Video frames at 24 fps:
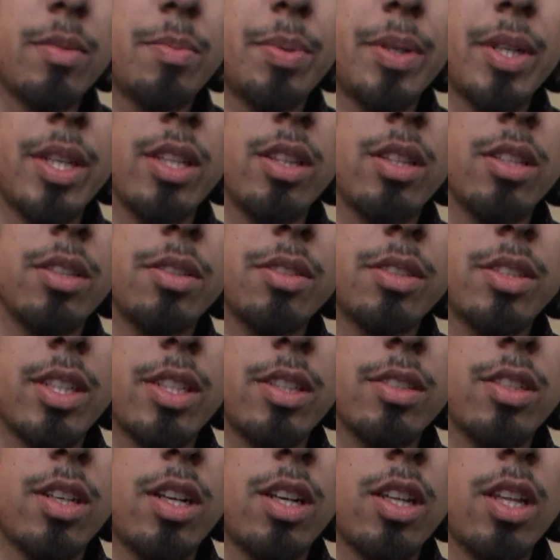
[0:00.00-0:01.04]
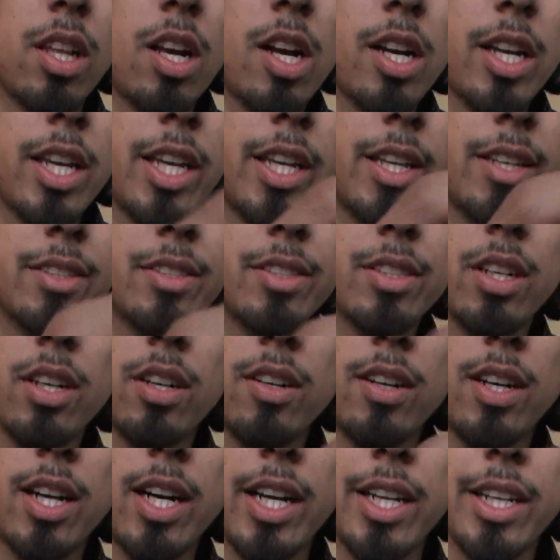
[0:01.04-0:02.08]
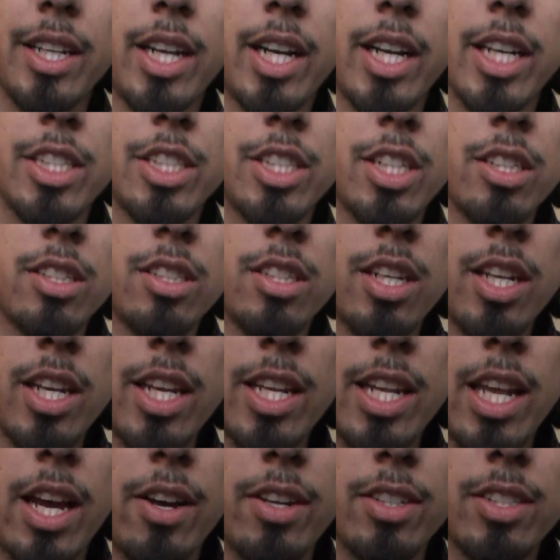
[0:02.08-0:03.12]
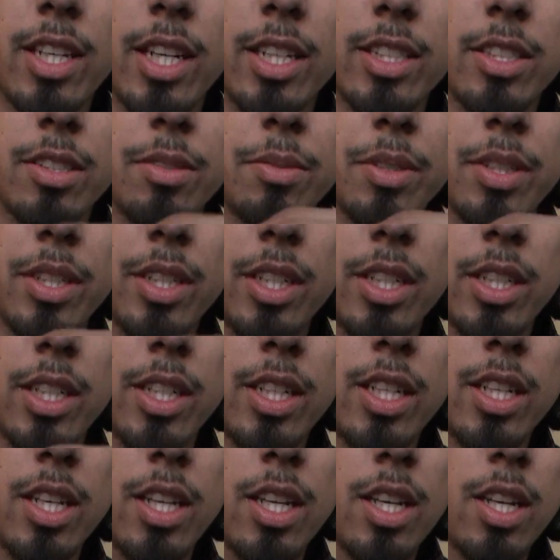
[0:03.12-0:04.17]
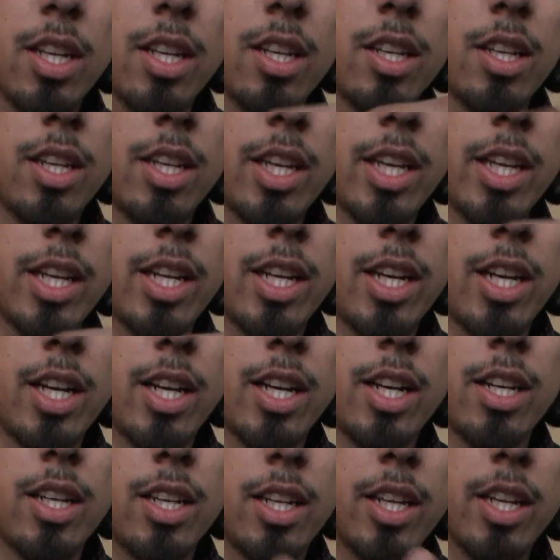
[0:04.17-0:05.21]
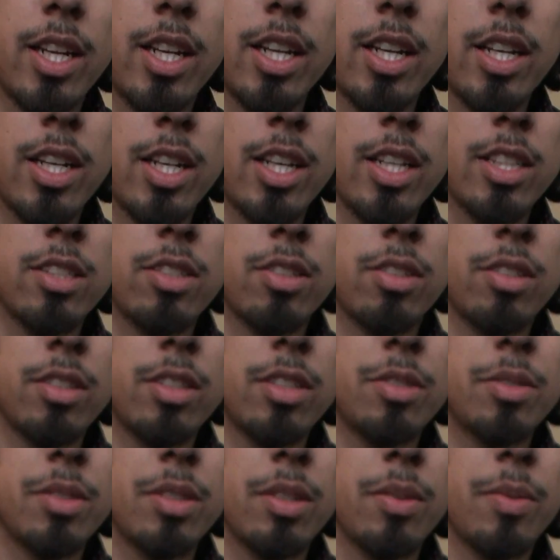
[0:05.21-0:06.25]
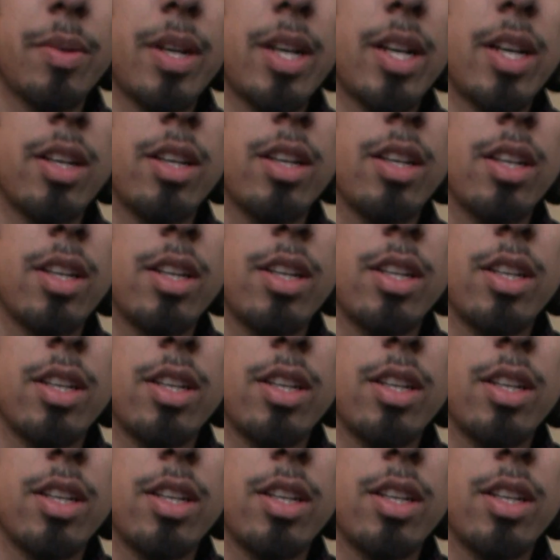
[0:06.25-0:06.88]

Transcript: pretty loose. It was all locky, so I adjusted it and now it's actually really good. It cuts corners really well.